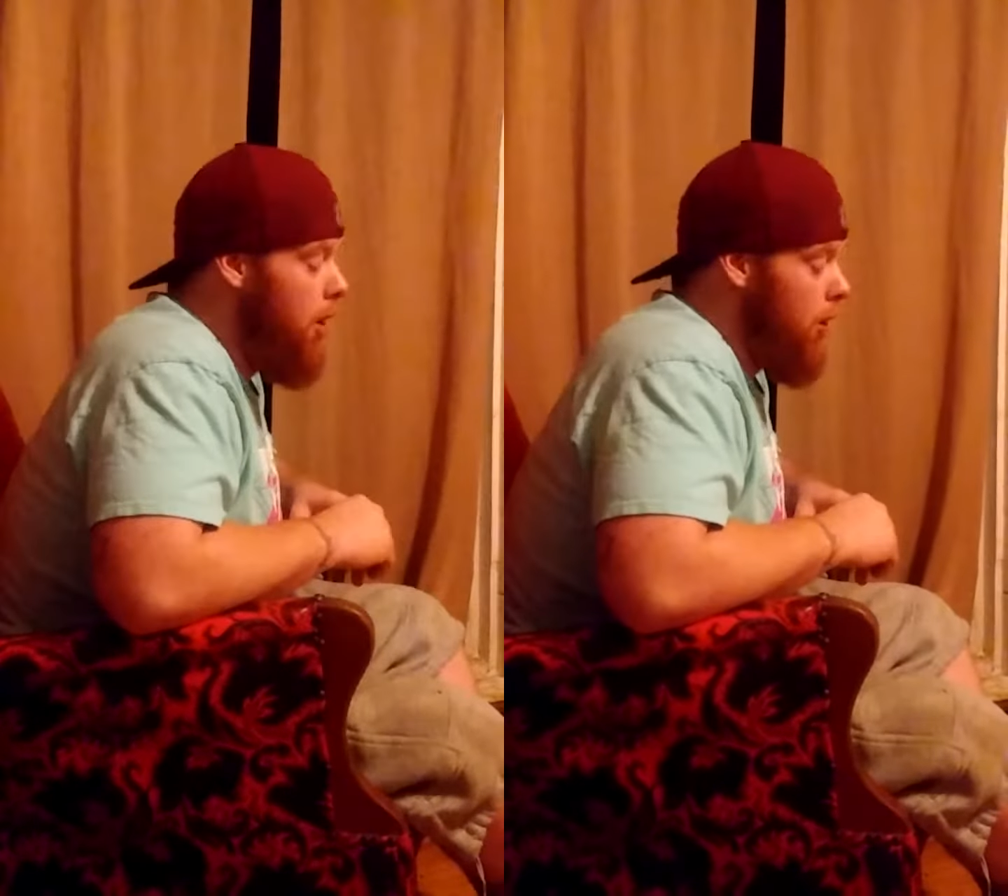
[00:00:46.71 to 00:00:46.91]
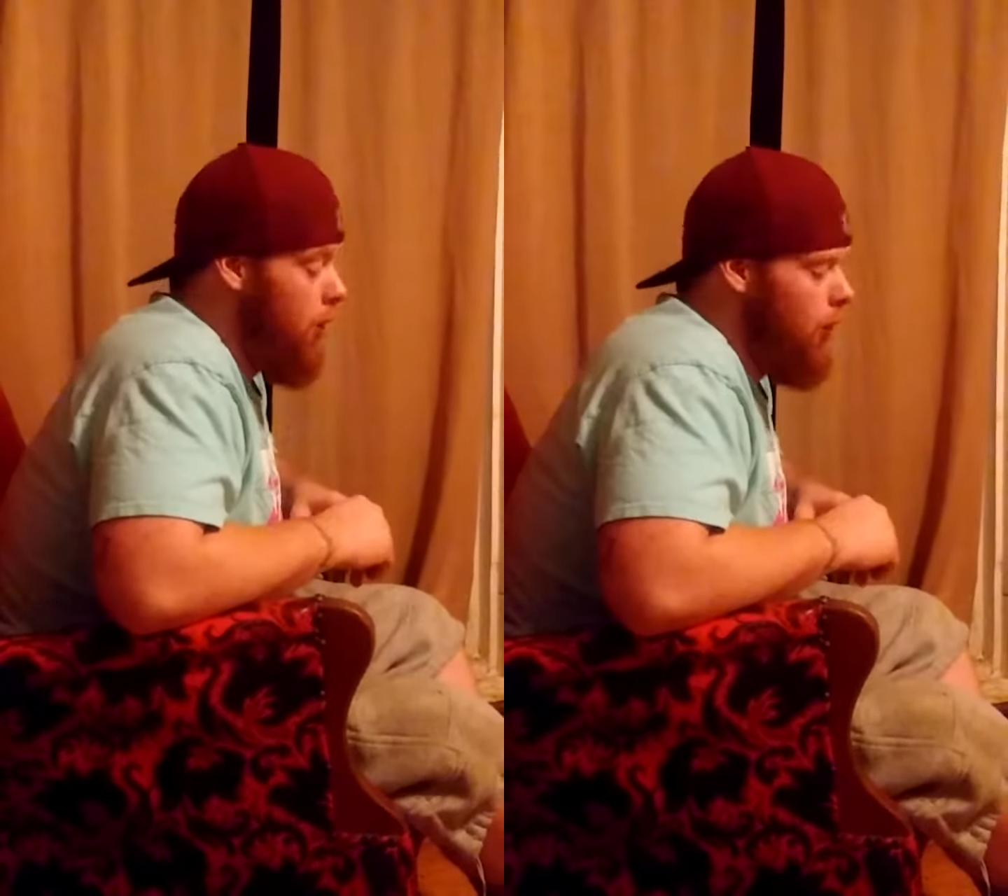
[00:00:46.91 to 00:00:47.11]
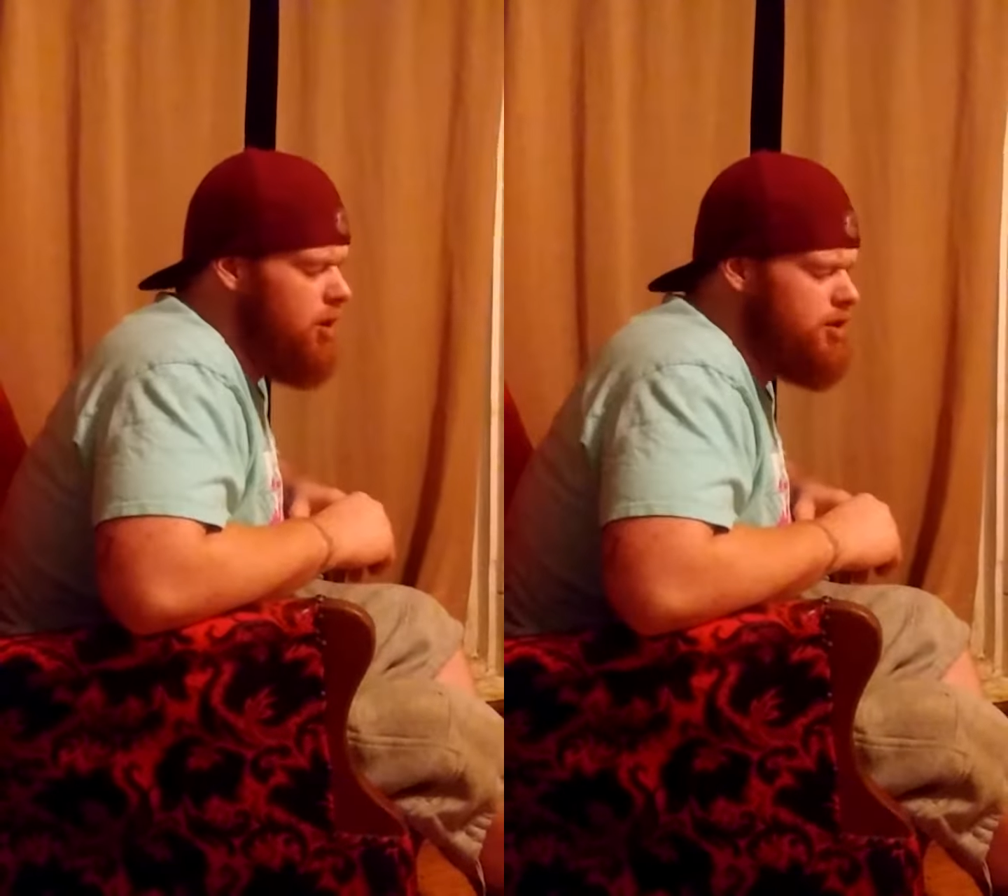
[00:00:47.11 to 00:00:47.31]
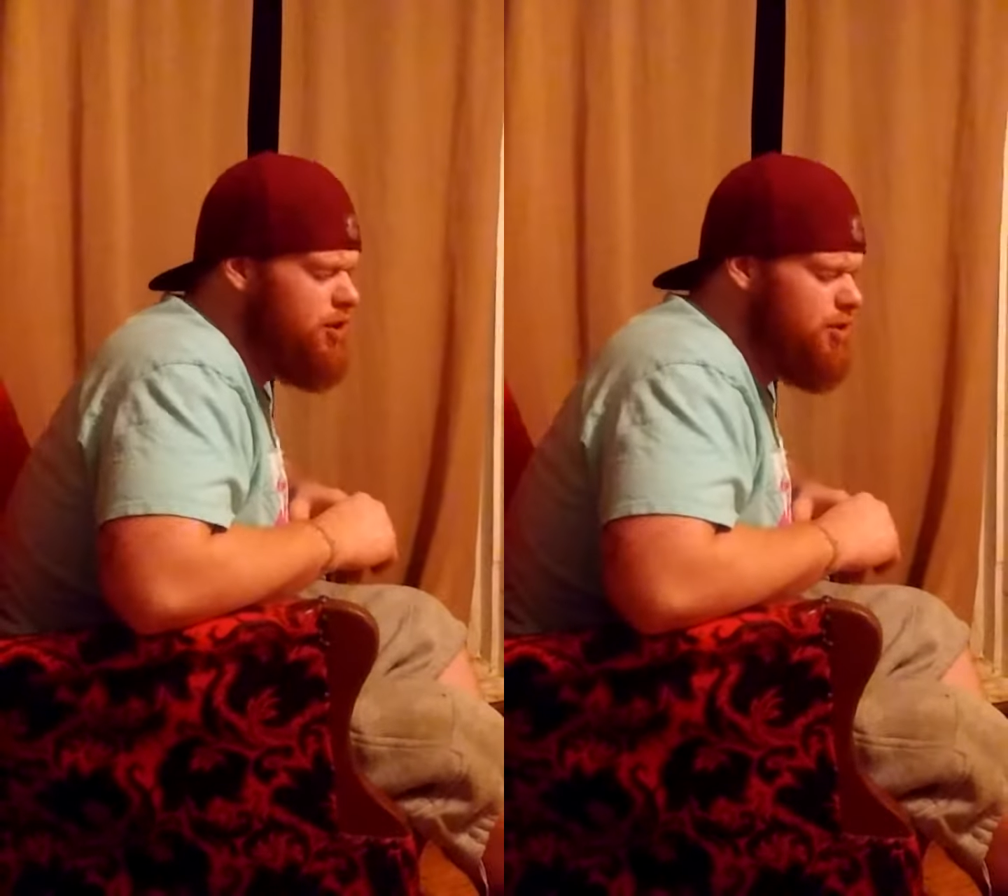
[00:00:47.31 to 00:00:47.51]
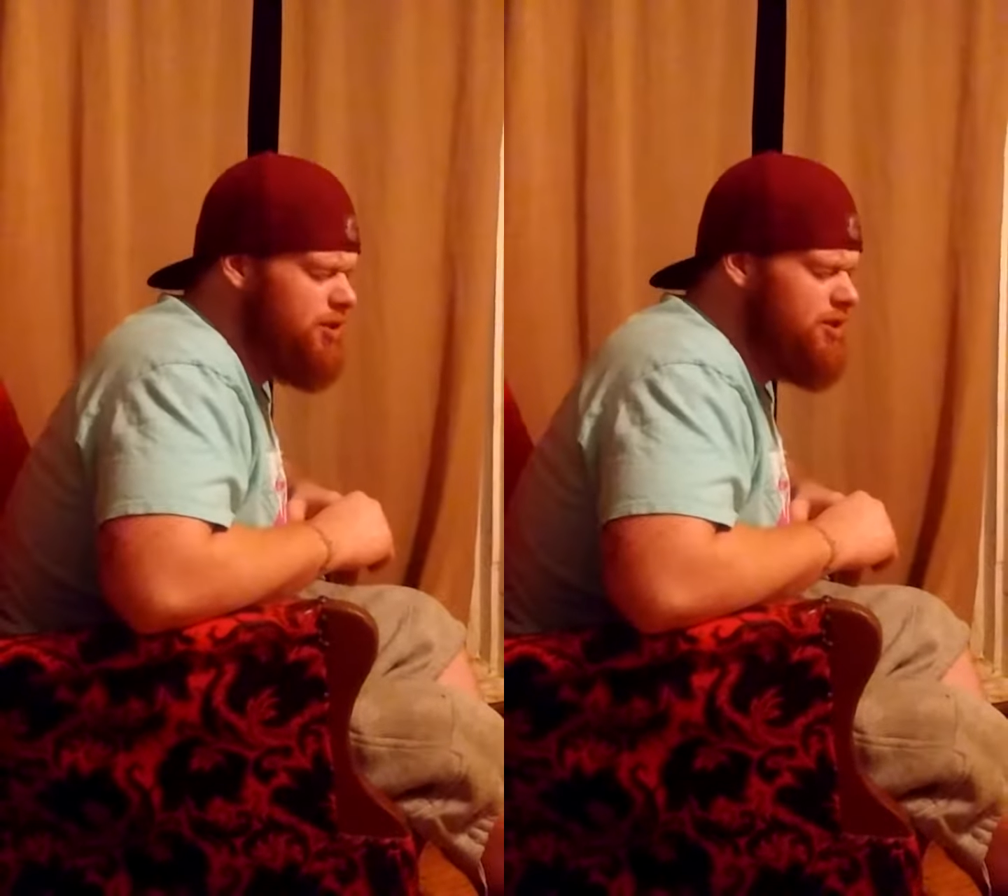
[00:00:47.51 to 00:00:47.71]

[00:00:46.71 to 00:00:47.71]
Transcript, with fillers: Would you